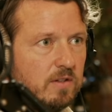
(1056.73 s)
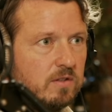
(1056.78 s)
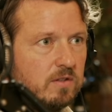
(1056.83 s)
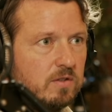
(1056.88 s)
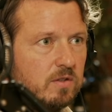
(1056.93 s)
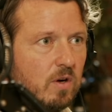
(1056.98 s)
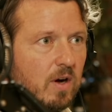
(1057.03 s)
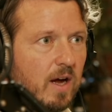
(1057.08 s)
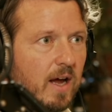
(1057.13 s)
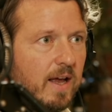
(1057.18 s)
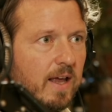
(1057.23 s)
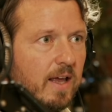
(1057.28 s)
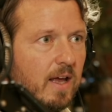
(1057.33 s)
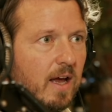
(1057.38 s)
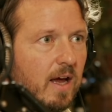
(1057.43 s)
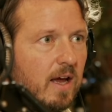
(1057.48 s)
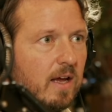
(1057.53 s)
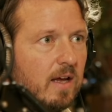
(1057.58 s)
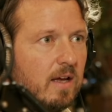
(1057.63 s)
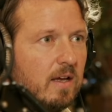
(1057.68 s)
So I,
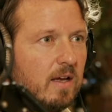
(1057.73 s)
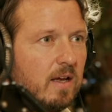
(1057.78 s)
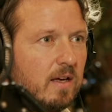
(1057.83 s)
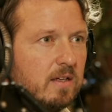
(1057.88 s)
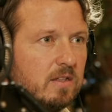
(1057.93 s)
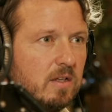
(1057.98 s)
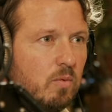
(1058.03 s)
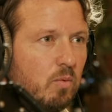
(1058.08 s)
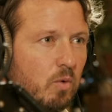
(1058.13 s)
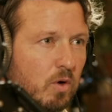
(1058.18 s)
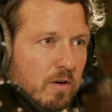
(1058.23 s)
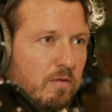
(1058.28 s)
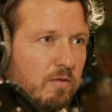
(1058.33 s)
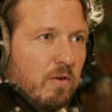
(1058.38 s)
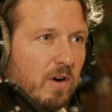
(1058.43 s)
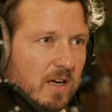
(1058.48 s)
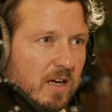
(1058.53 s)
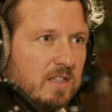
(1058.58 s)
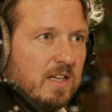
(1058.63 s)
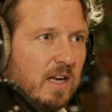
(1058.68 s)
I actually work
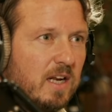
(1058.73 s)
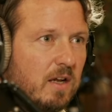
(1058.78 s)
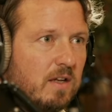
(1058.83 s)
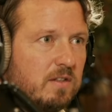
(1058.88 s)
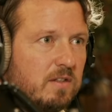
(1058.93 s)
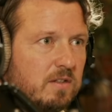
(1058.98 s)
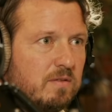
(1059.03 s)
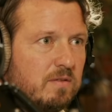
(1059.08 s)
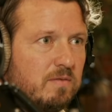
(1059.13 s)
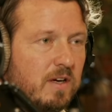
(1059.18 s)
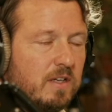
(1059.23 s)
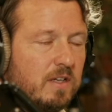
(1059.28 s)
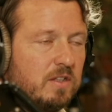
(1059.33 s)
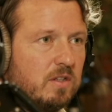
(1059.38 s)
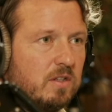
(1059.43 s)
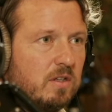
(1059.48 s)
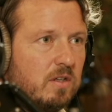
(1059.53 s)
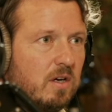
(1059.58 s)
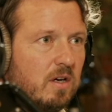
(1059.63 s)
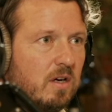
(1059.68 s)
for accelerators and
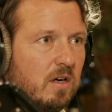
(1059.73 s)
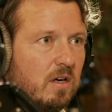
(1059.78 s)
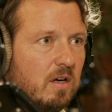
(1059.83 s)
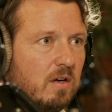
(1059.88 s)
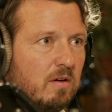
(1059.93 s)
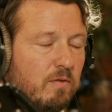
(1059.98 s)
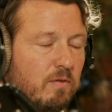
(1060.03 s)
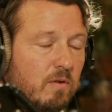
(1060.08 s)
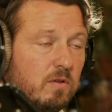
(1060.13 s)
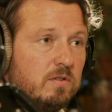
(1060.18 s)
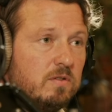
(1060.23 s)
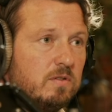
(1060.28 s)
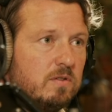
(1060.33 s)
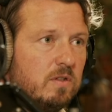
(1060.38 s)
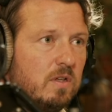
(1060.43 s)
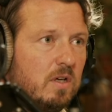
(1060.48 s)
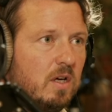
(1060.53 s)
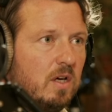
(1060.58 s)
venture uh, funds